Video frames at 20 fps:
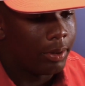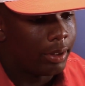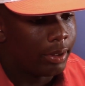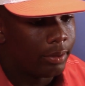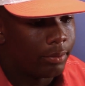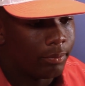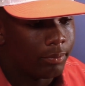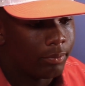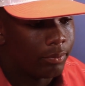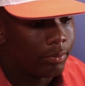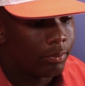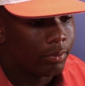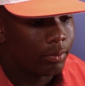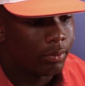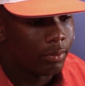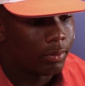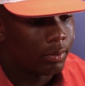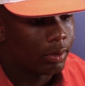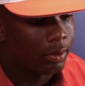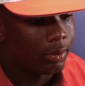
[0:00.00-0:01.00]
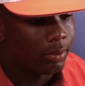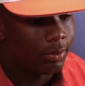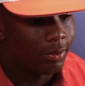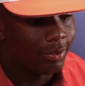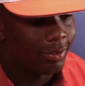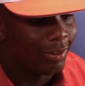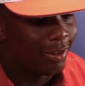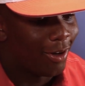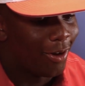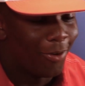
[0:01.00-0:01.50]
mean,
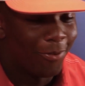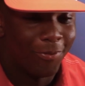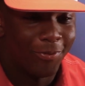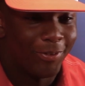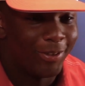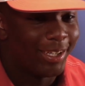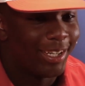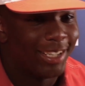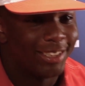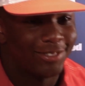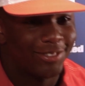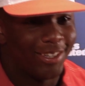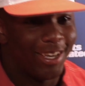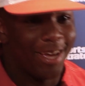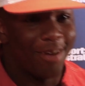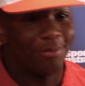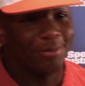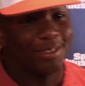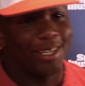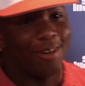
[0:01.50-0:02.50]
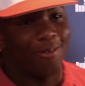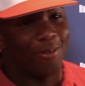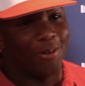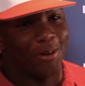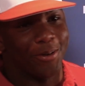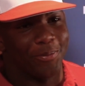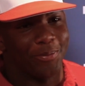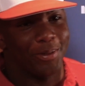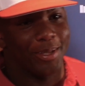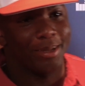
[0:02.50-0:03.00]
hopefully that's what happens. I
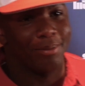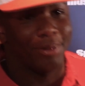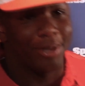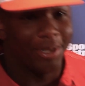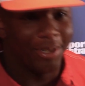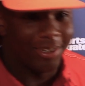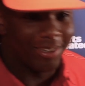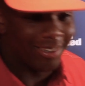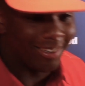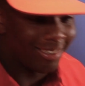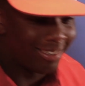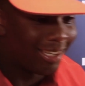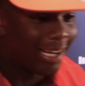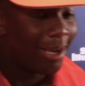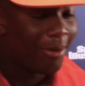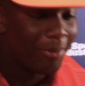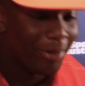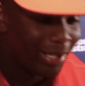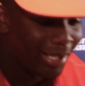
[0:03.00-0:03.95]
want to play ball. I've